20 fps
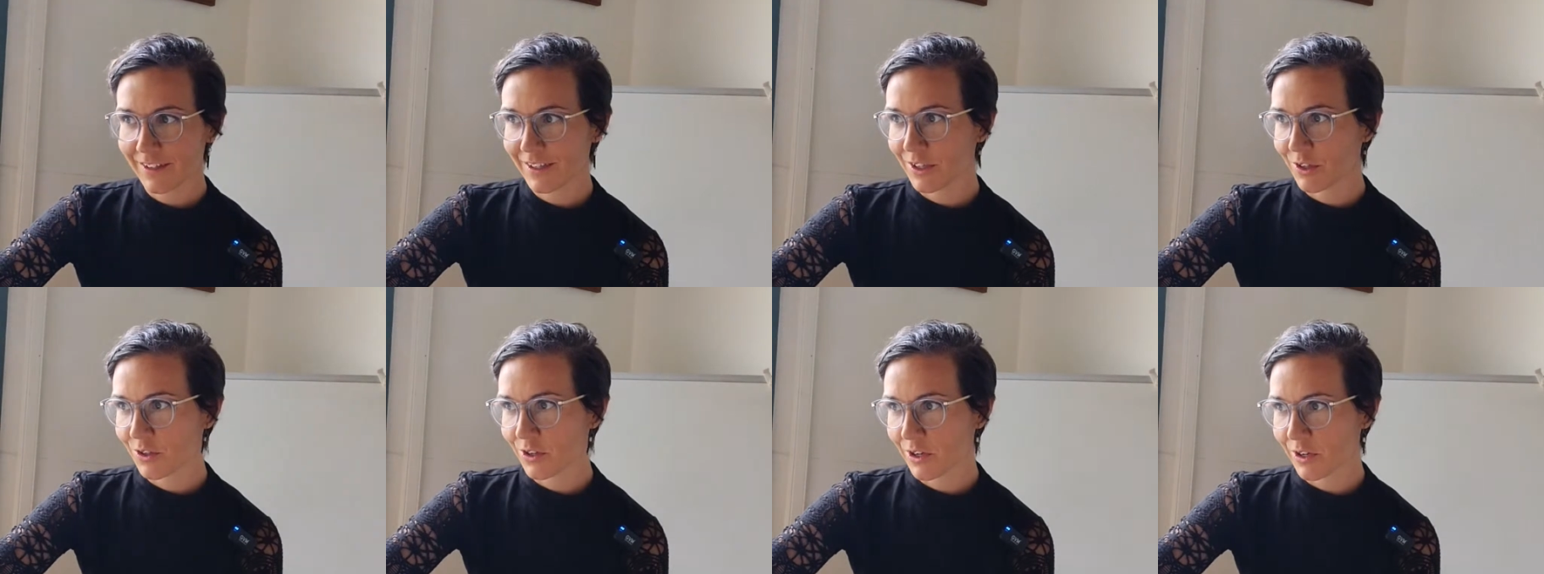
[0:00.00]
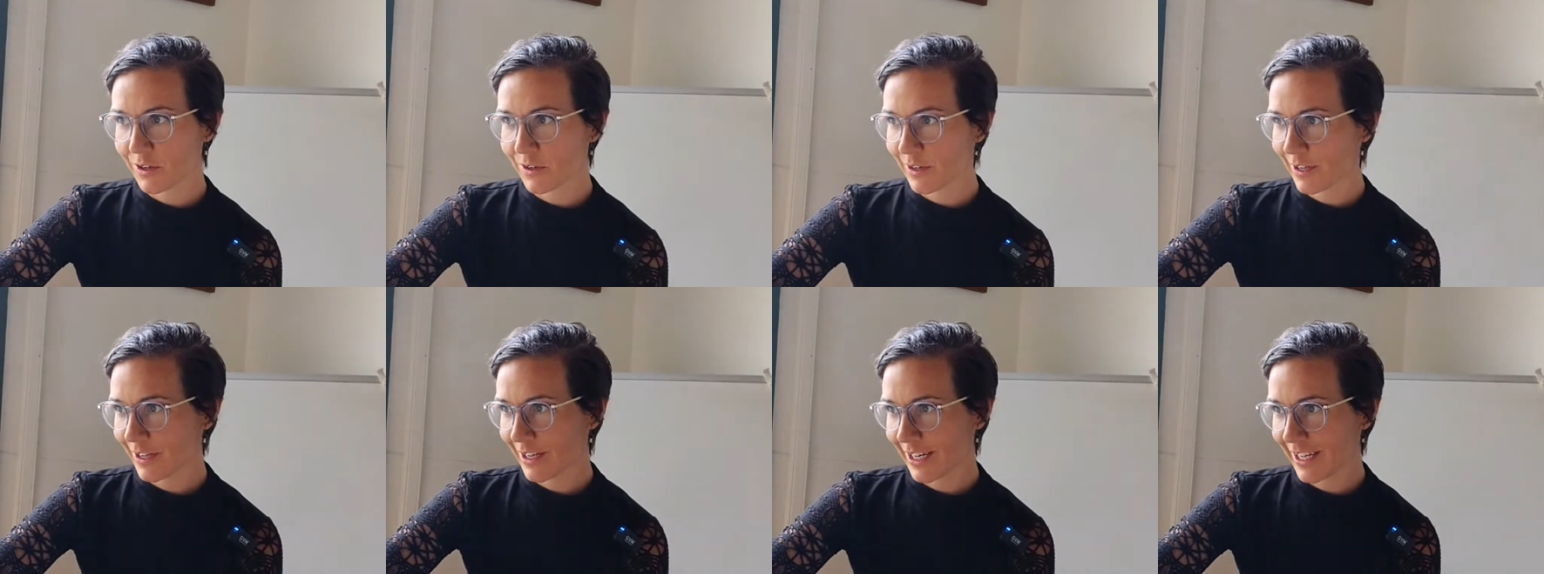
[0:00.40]

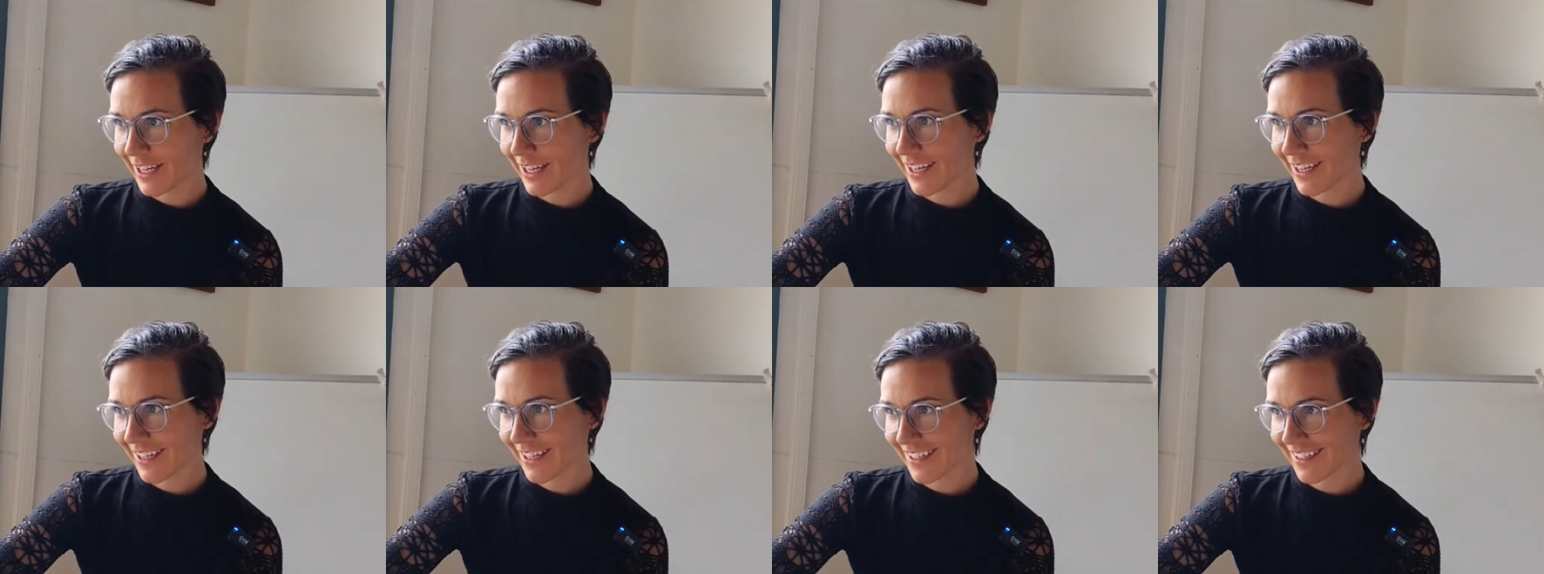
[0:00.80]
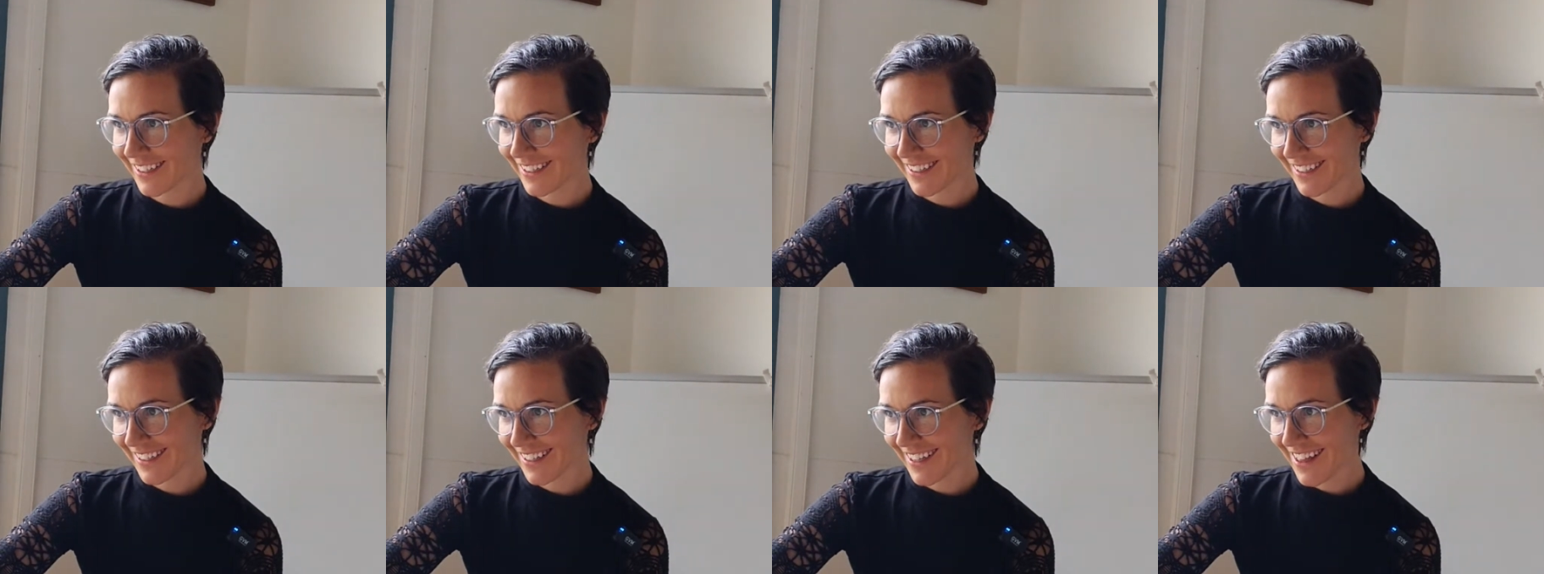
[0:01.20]
Yuka, any
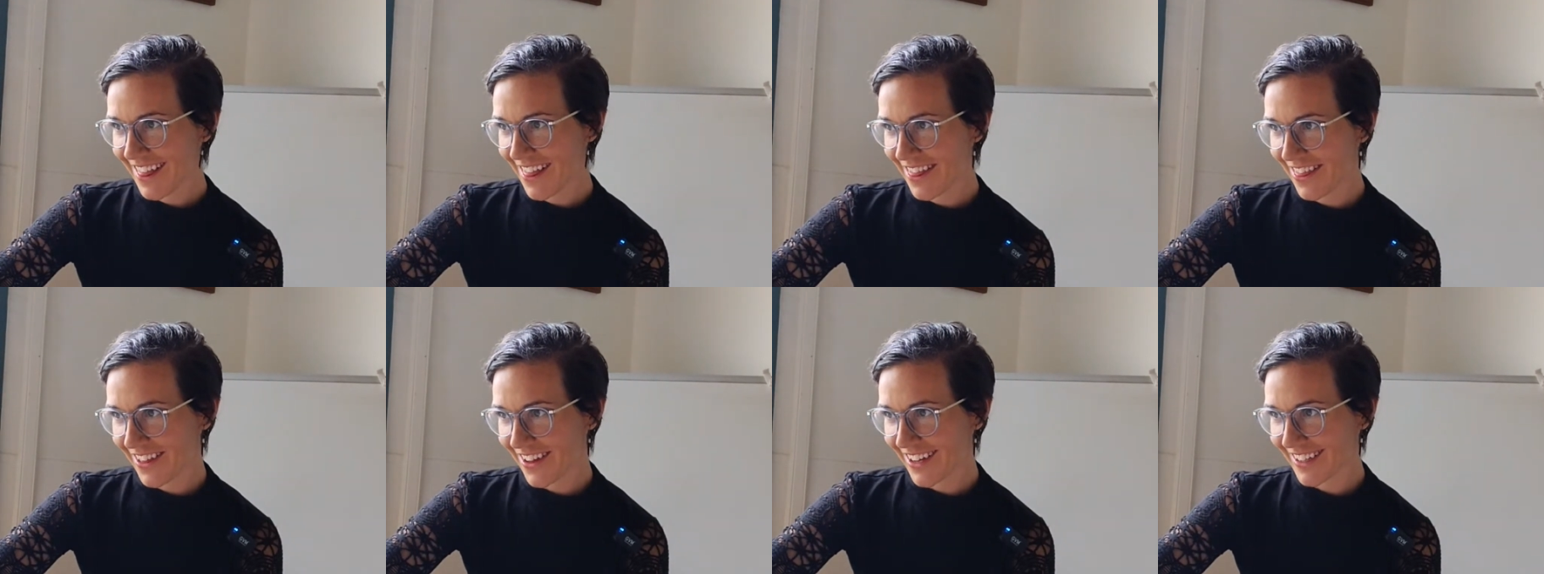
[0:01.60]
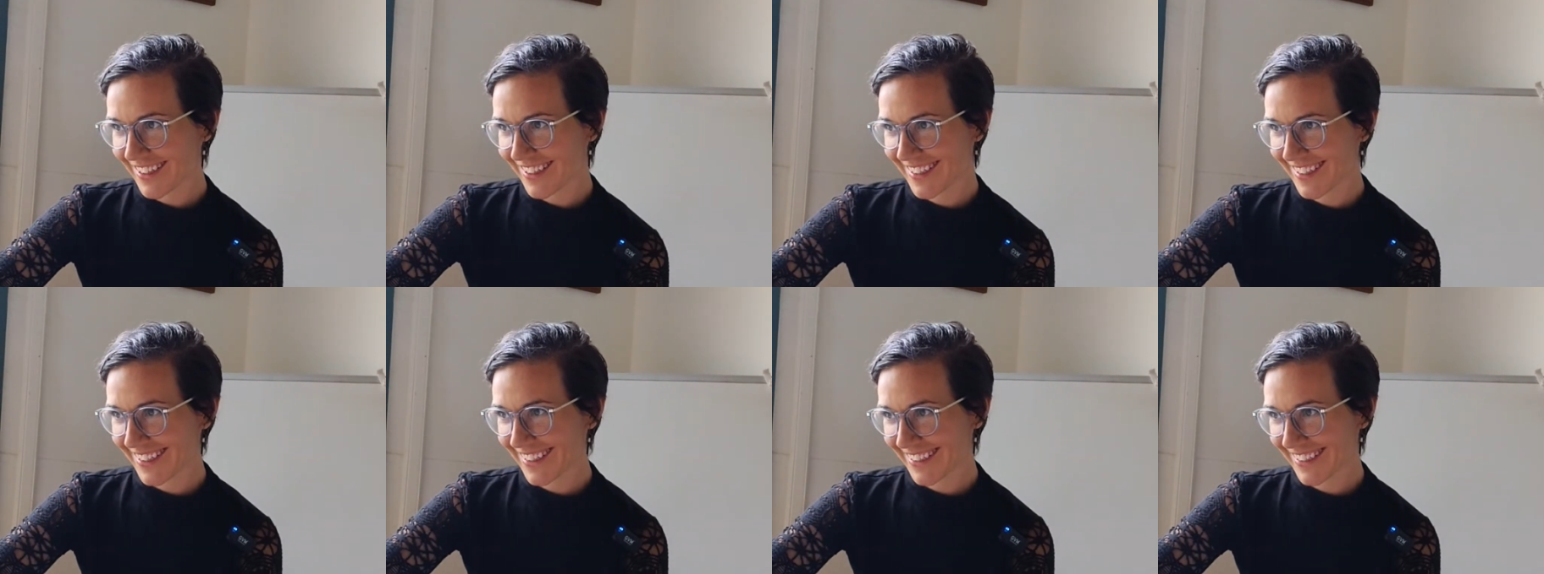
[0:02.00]

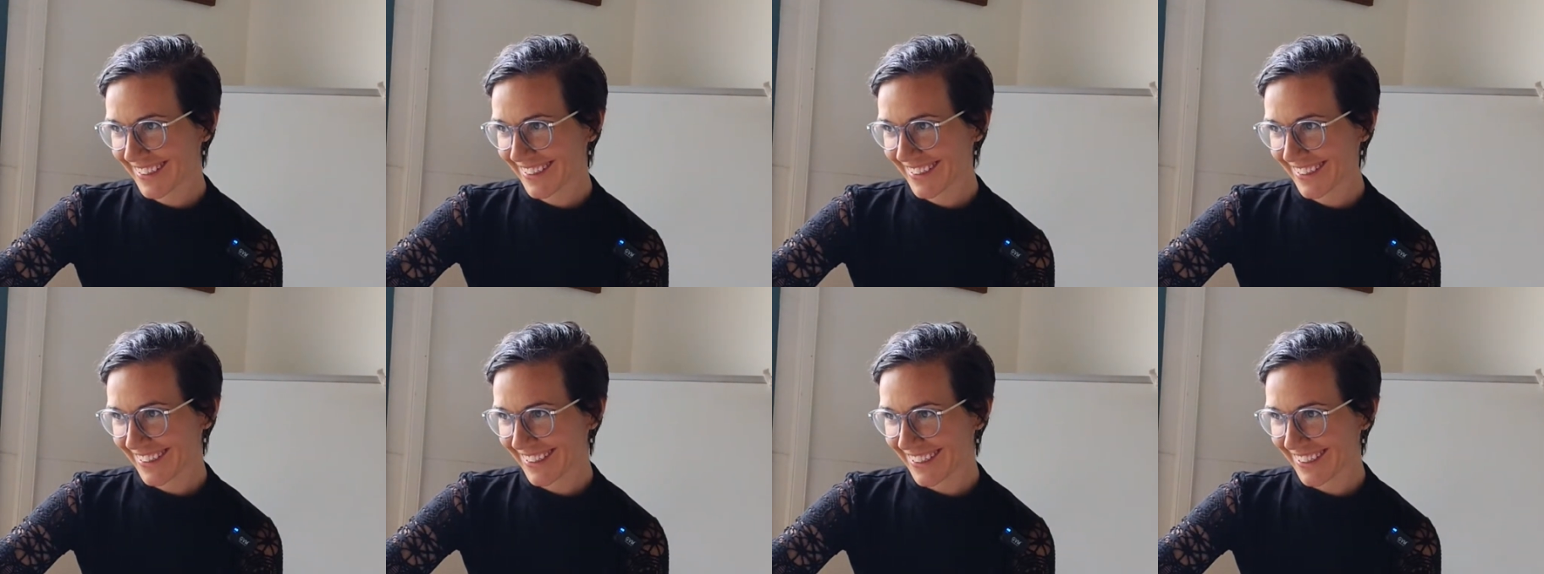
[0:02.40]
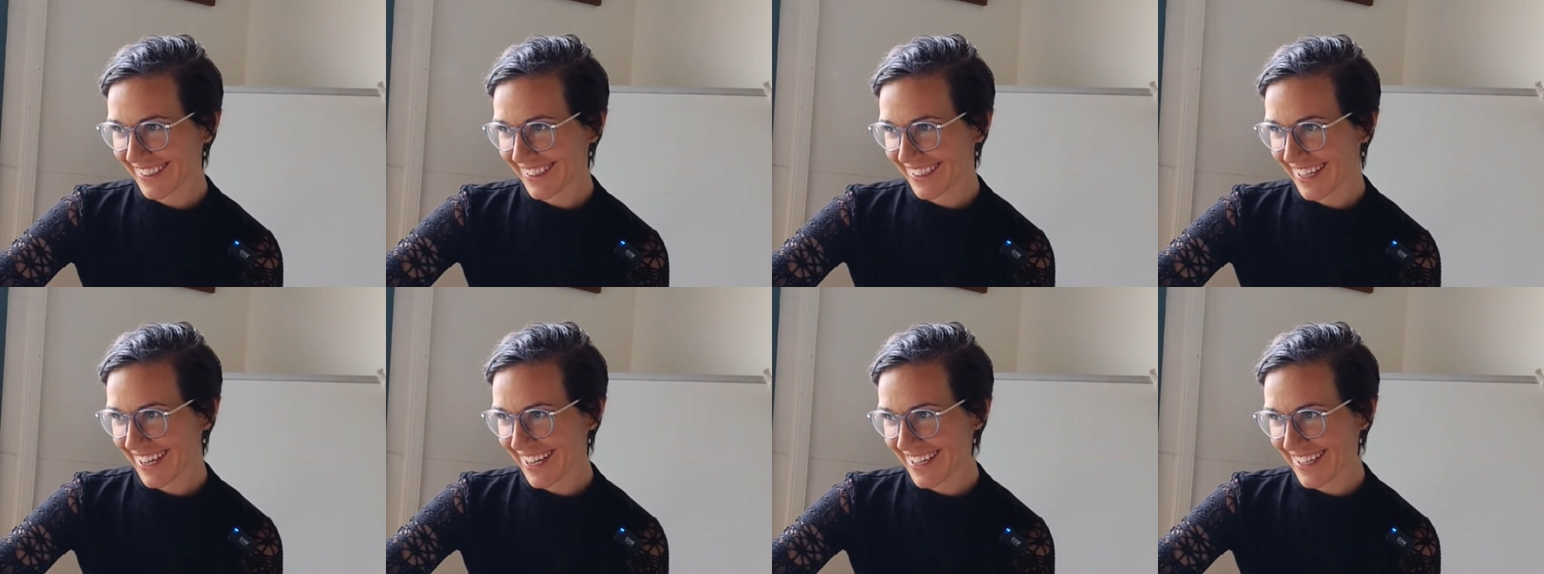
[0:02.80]
thoughts on
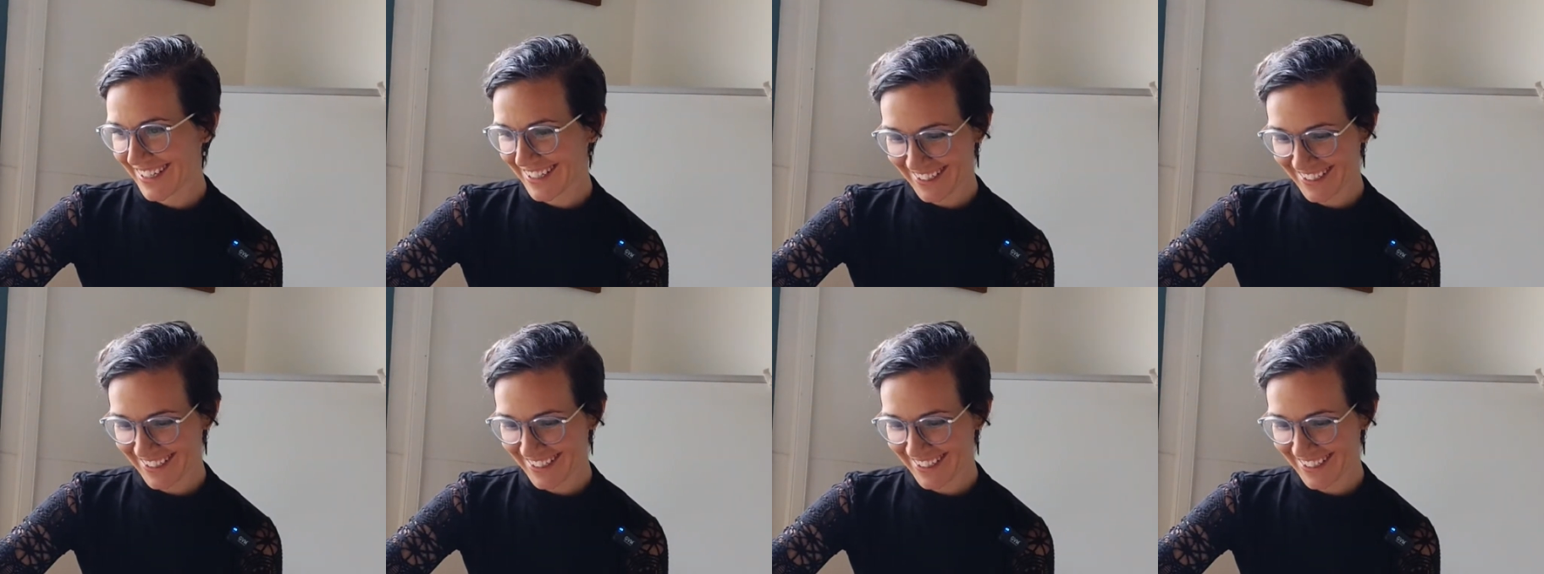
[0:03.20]
that?